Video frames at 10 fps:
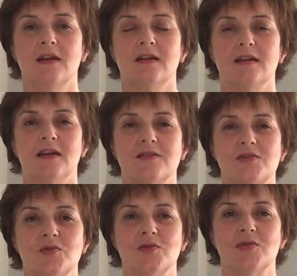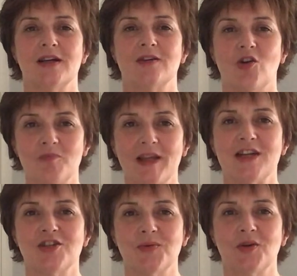Yeah, so God
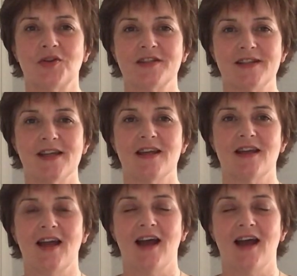bless you all today,